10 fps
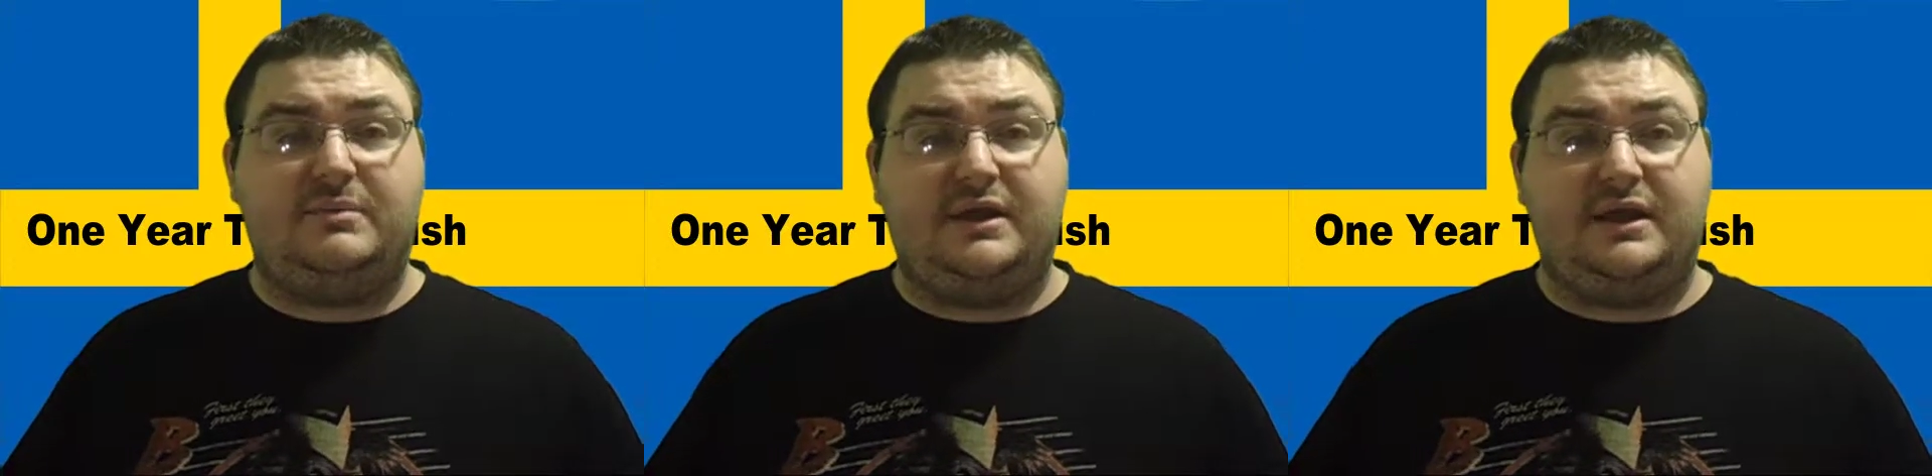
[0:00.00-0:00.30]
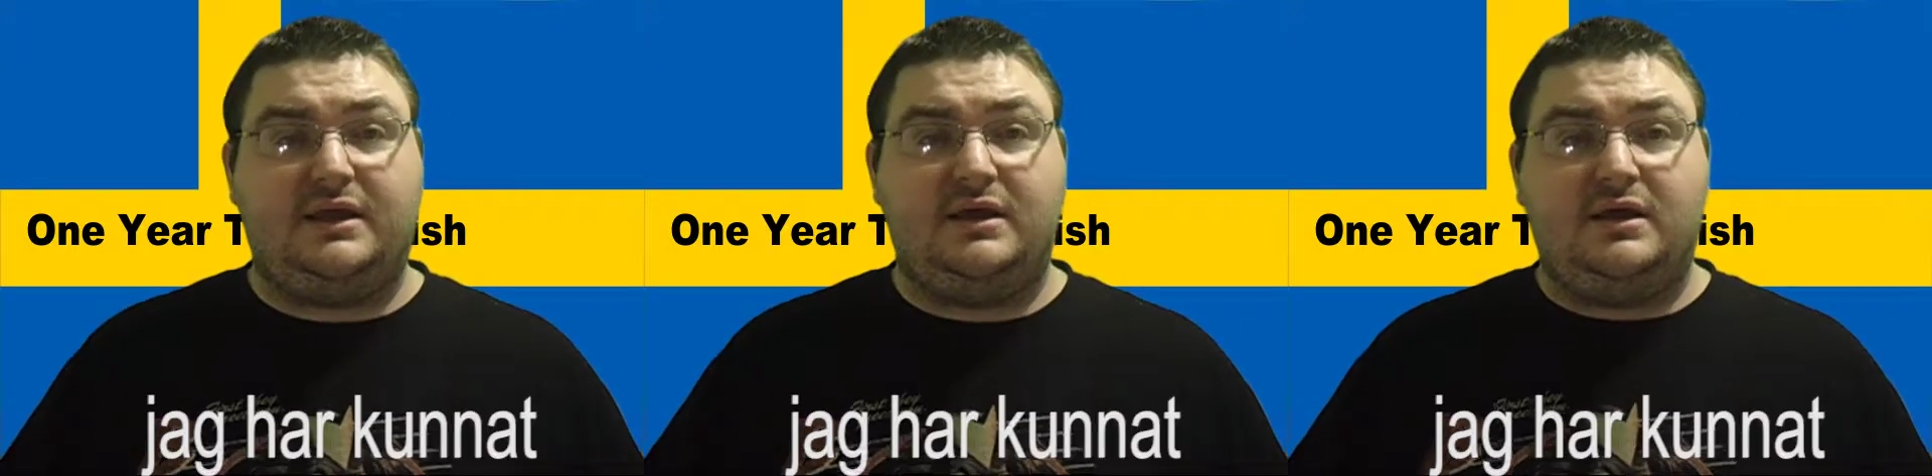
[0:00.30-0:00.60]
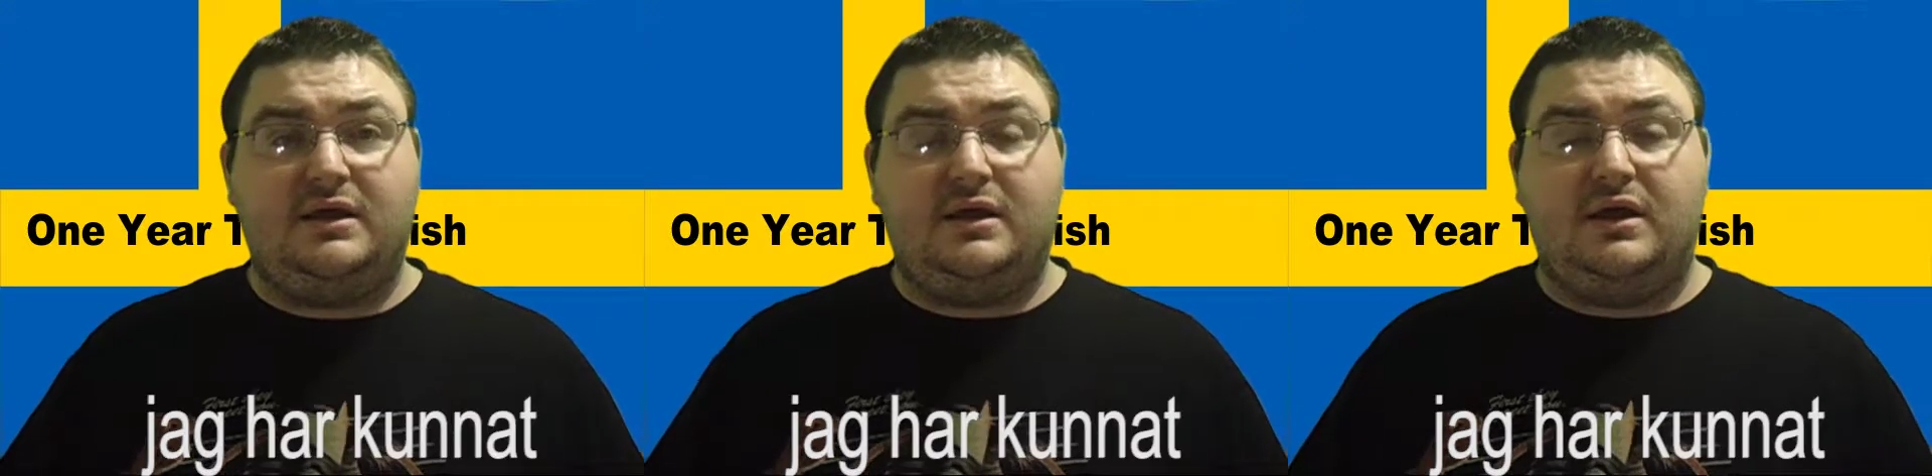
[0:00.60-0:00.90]
be
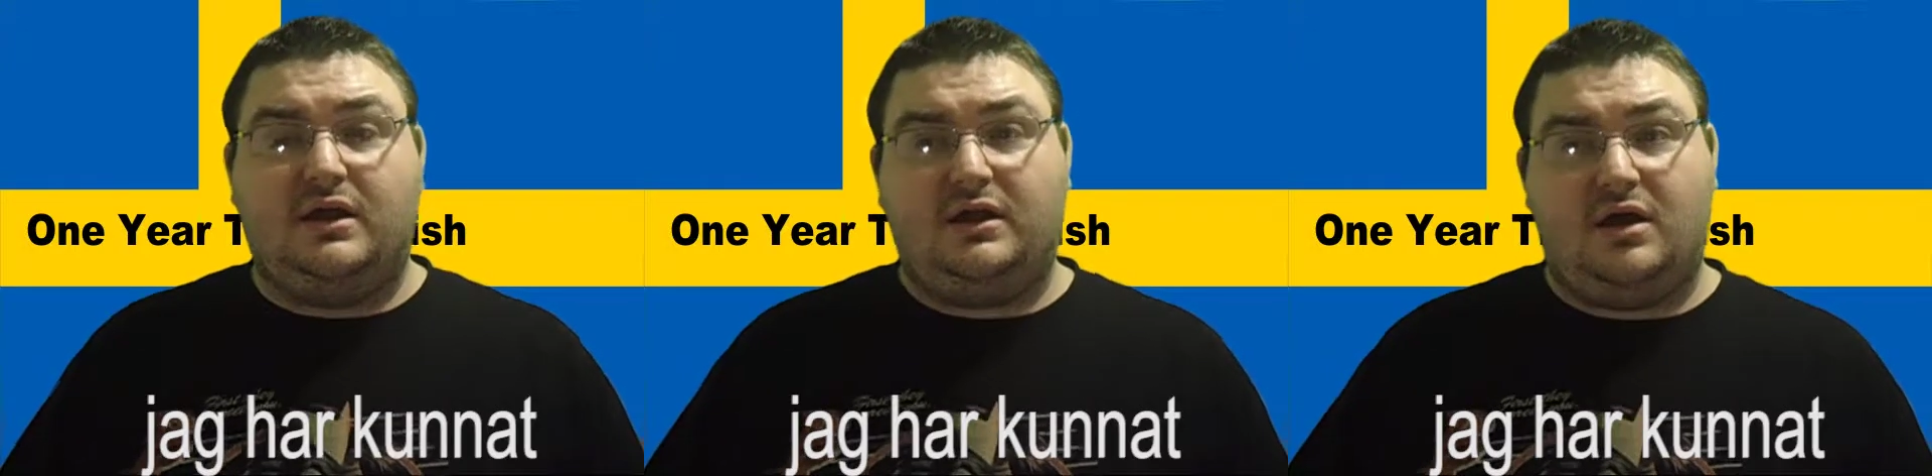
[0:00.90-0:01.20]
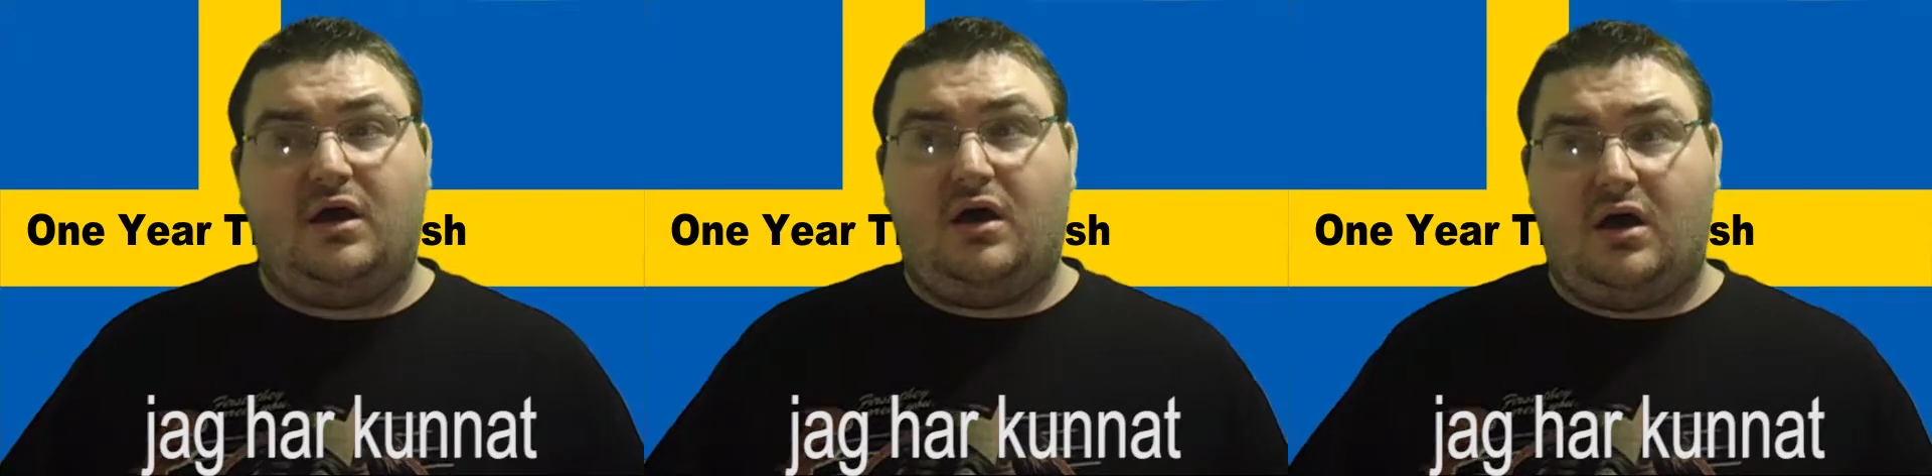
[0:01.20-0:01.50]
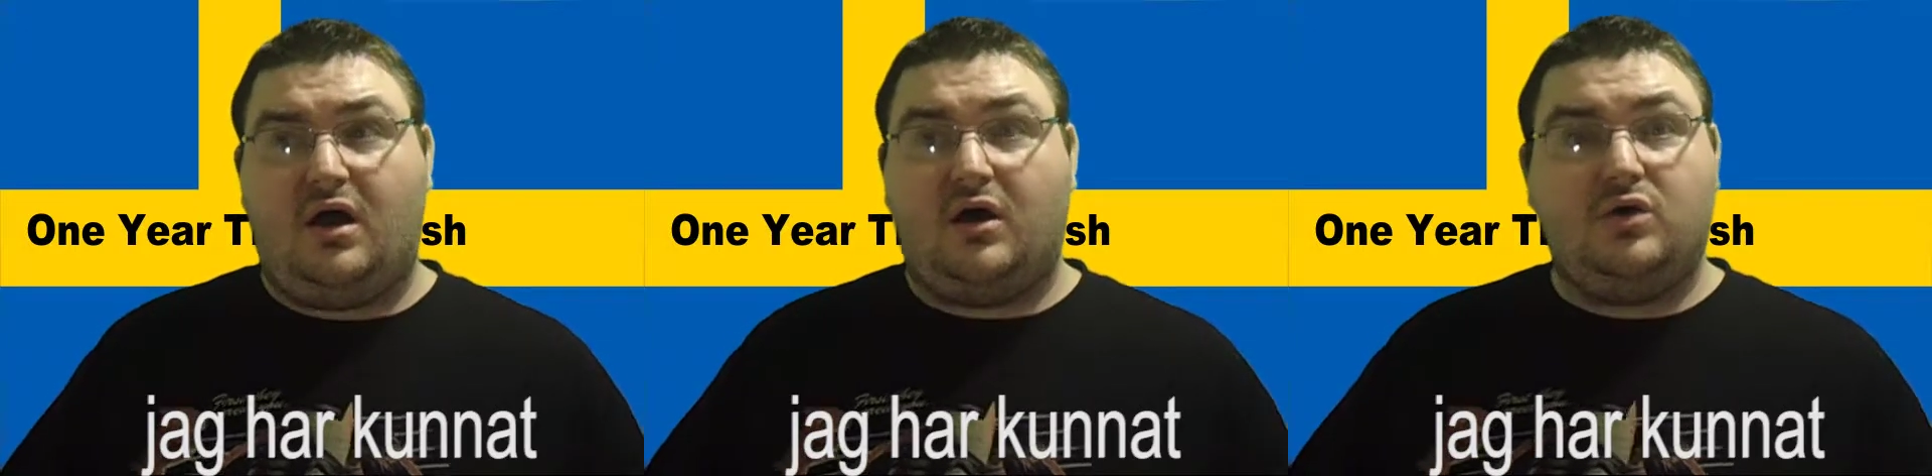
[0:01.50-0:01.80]
jag
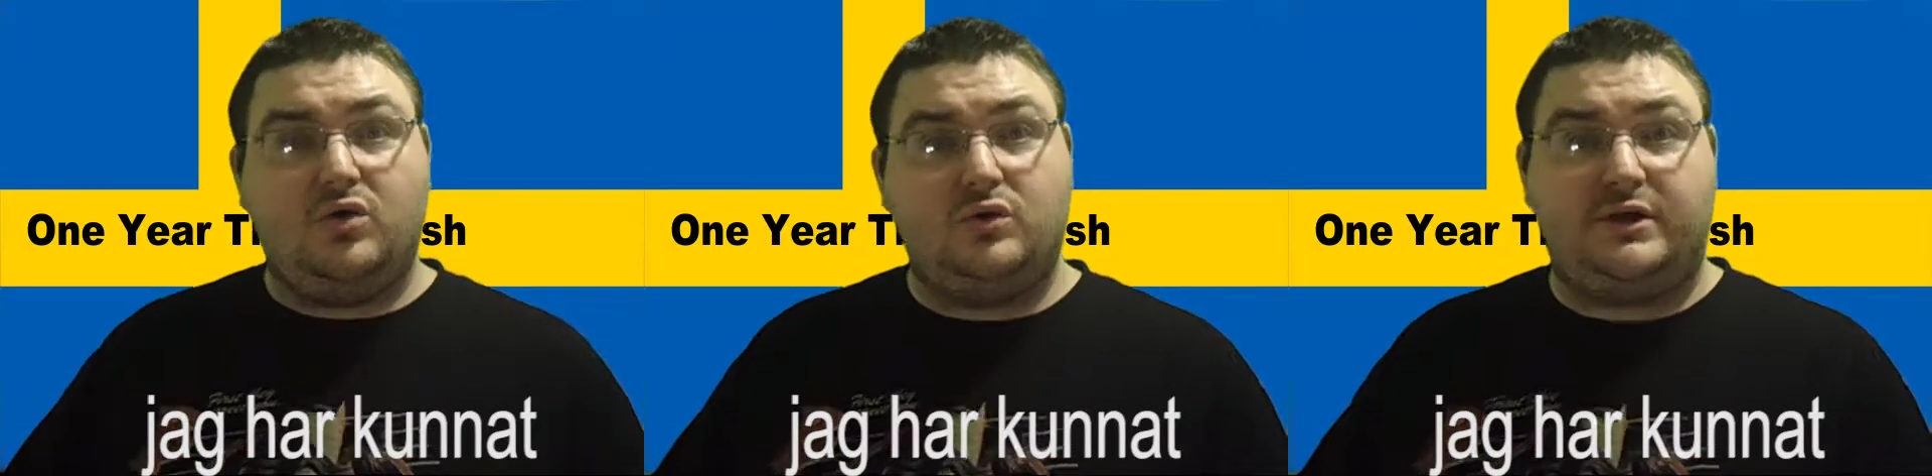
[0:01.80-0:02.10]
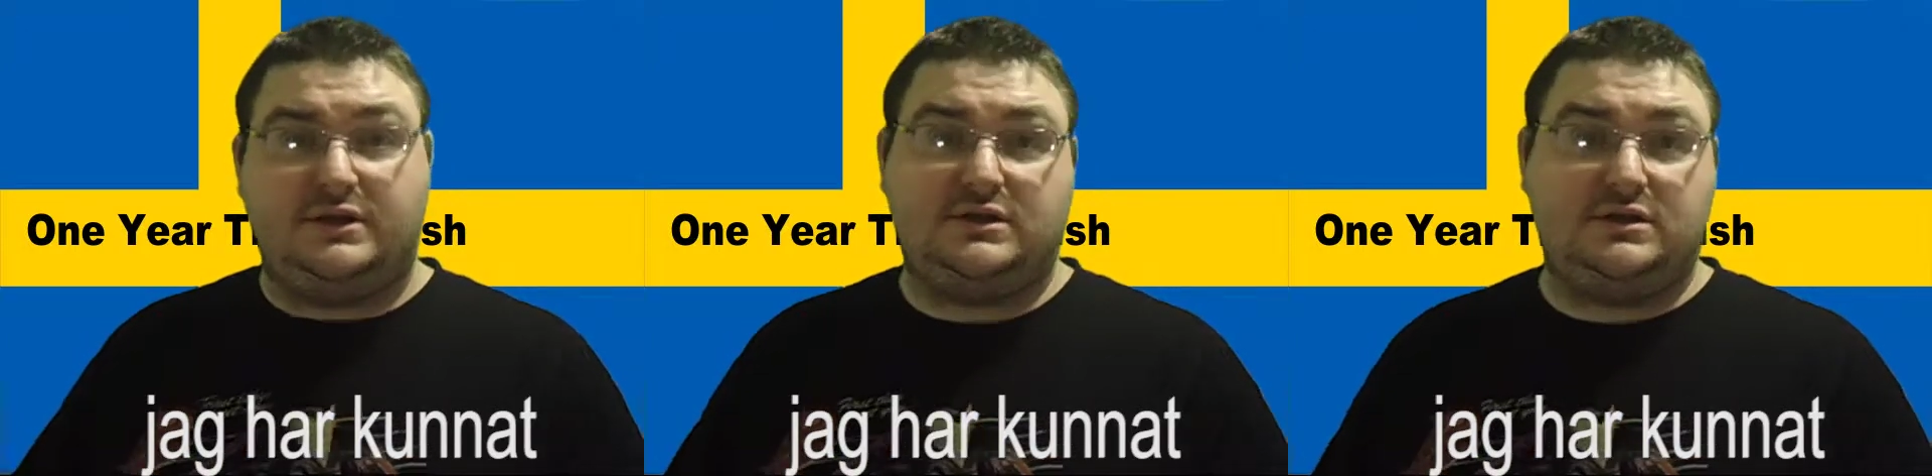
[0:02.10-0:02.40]
har kunnat.